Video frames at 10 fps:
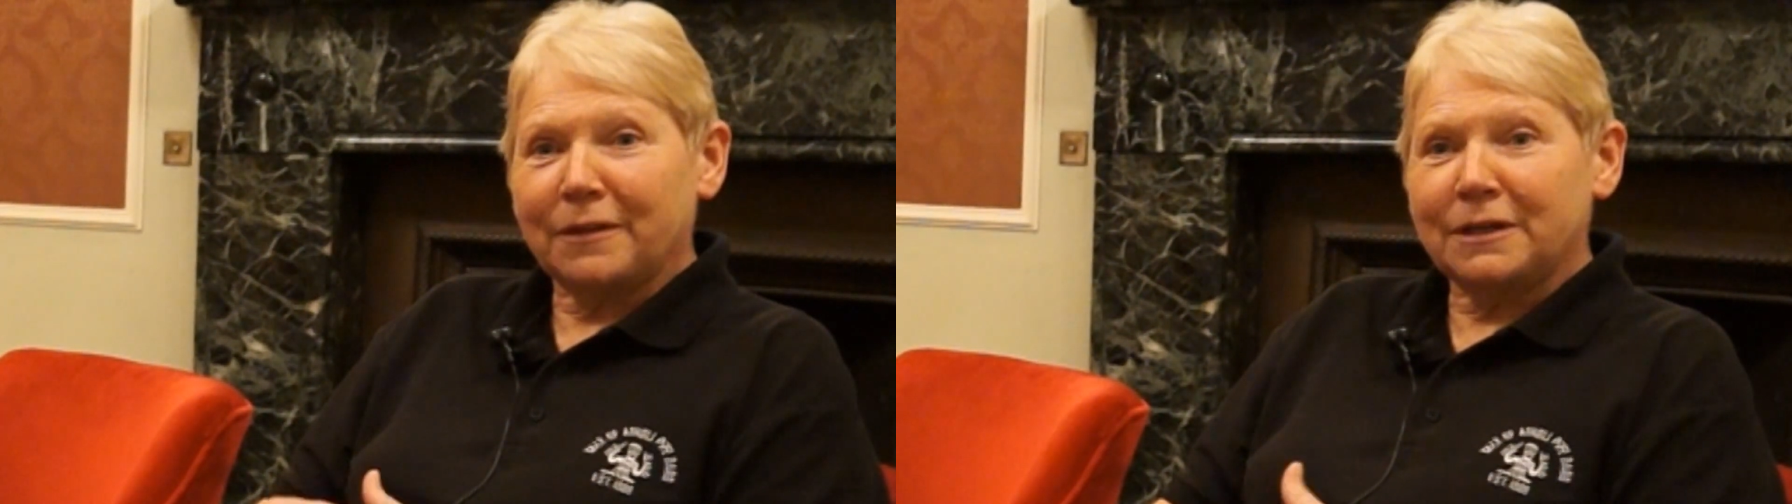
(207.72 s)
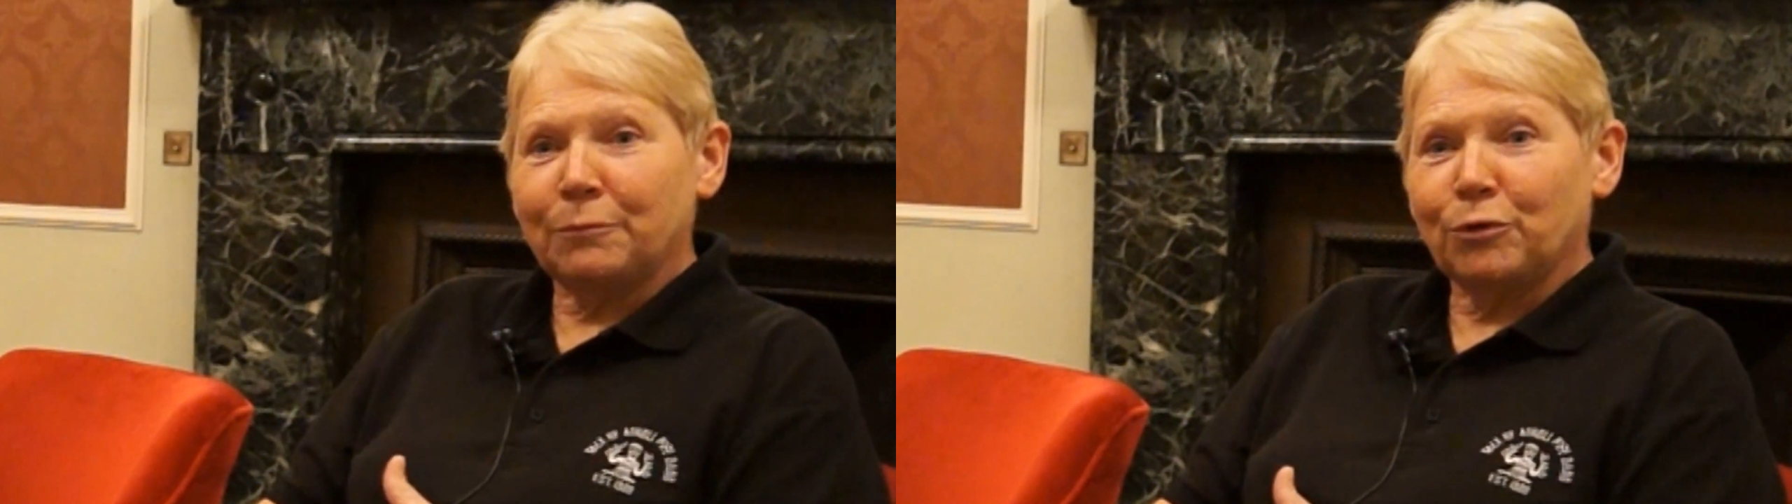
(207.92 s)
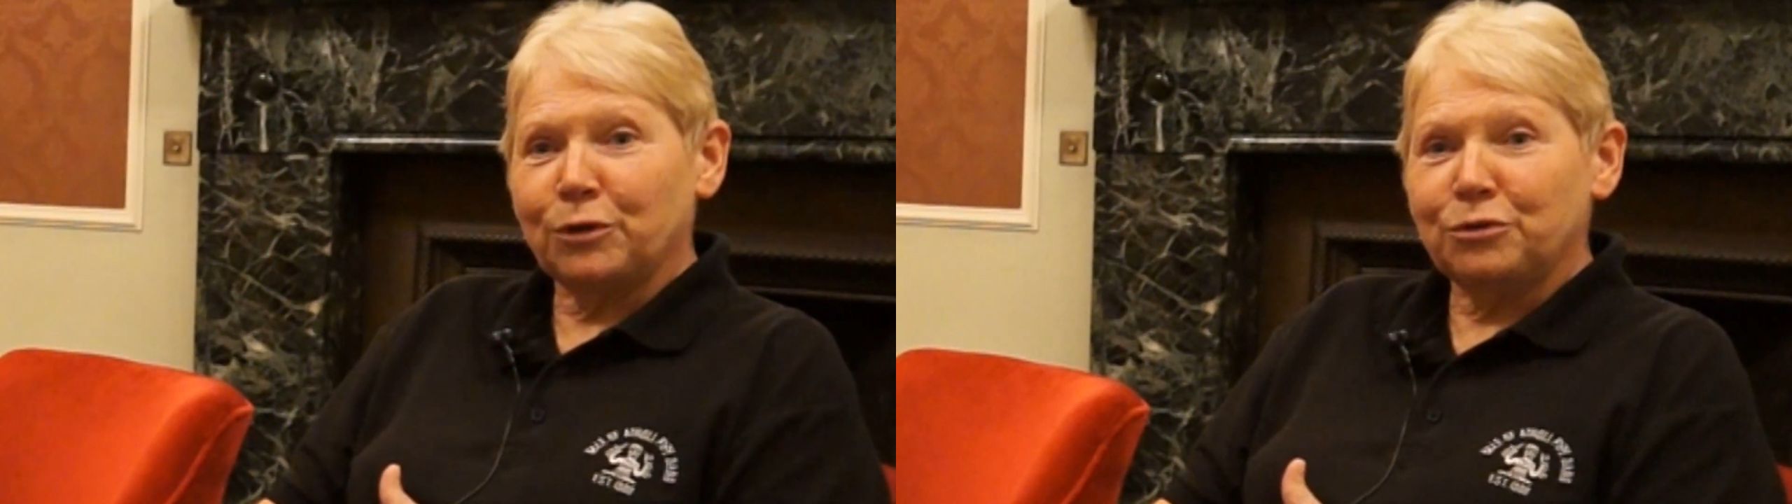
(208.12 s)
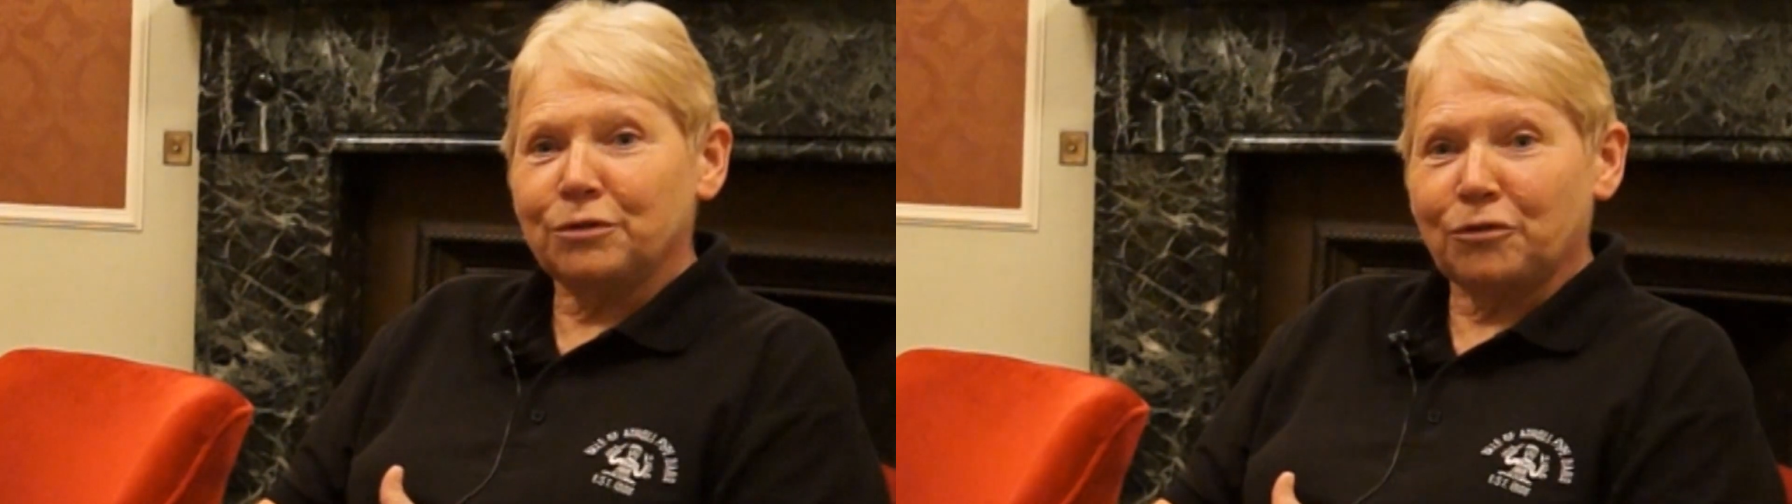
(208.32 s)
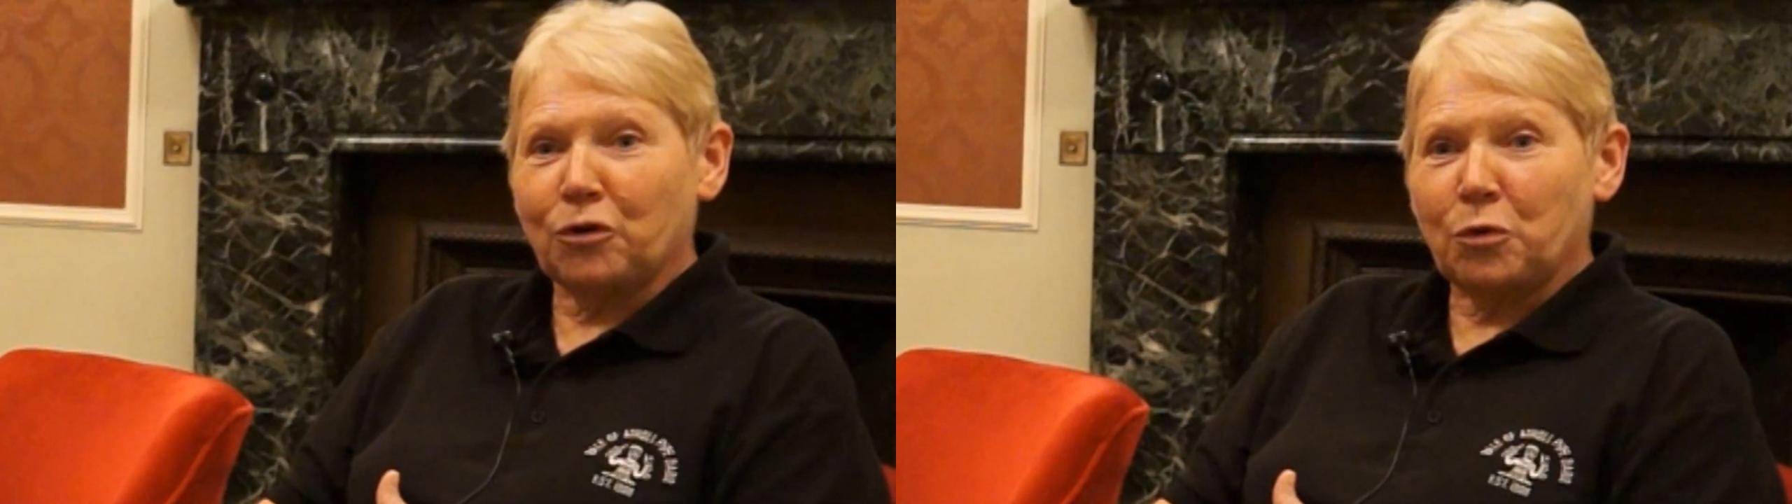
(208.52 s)
number 1
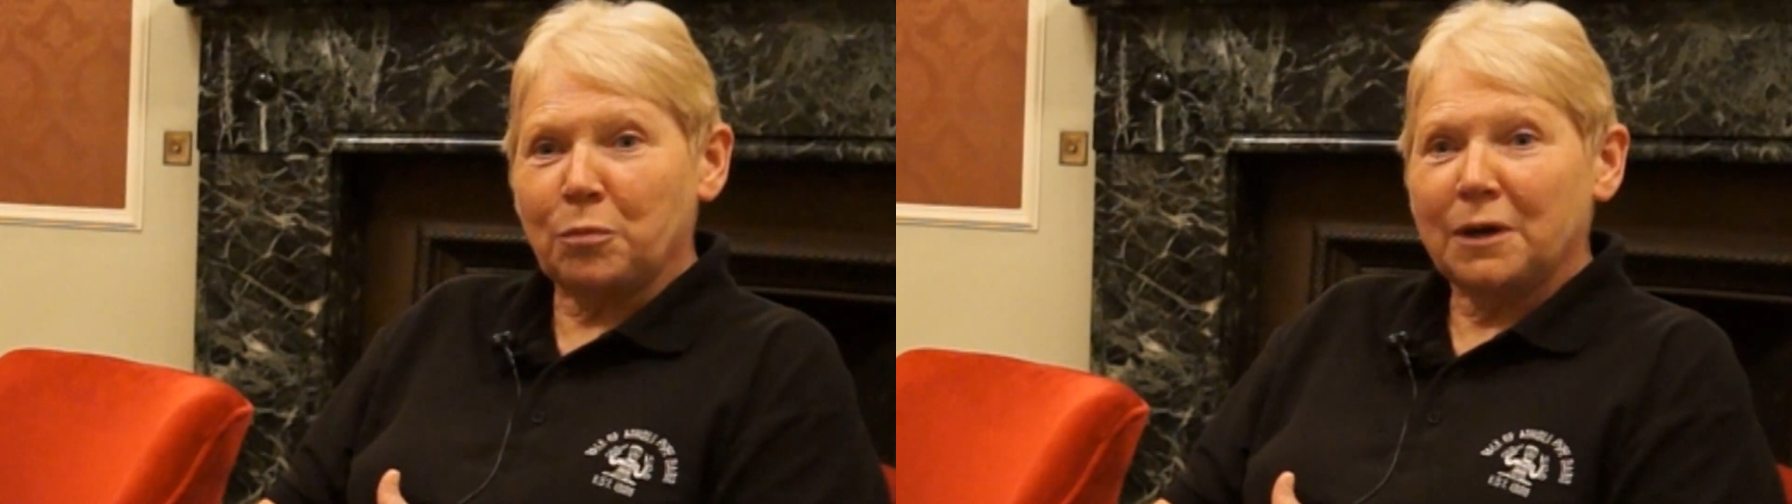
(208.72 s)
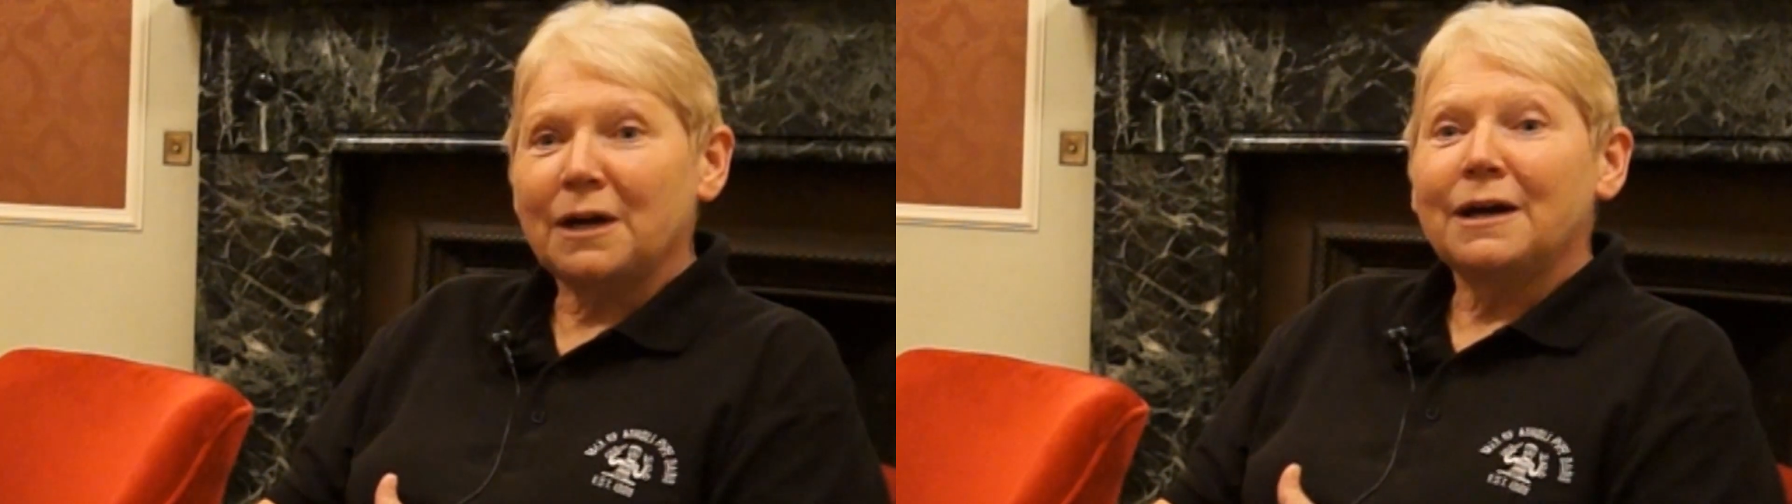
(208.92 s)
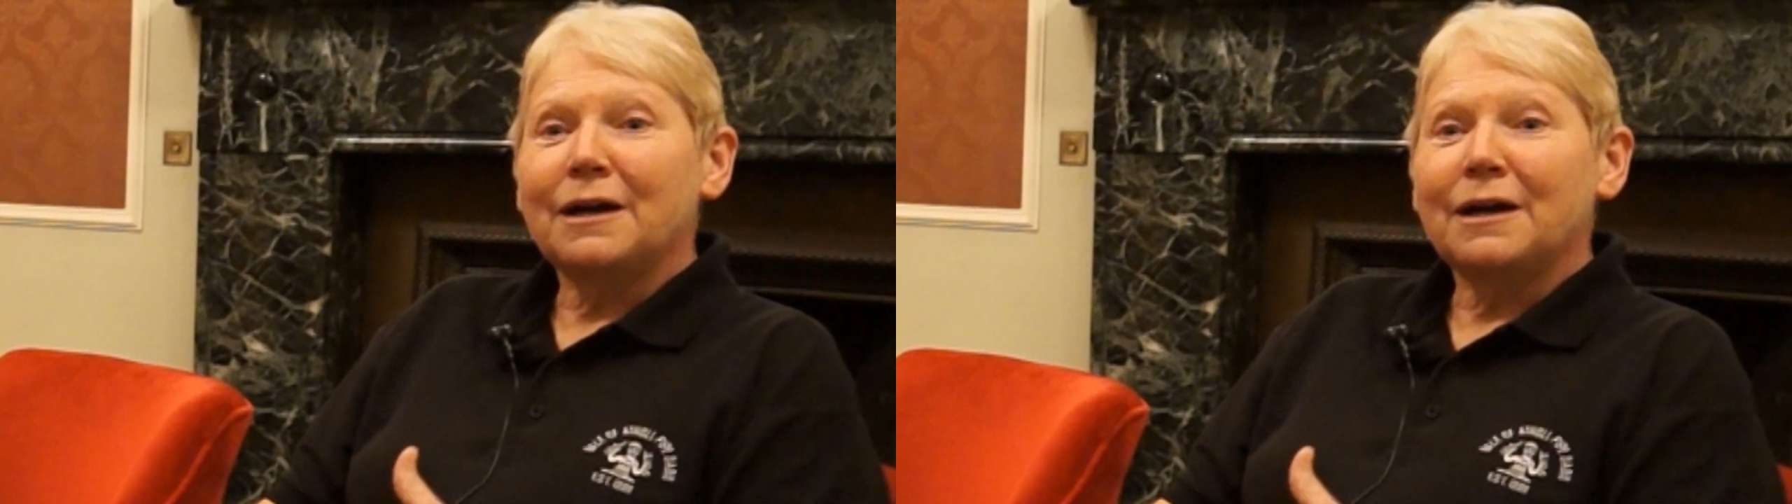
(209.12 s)
uniform,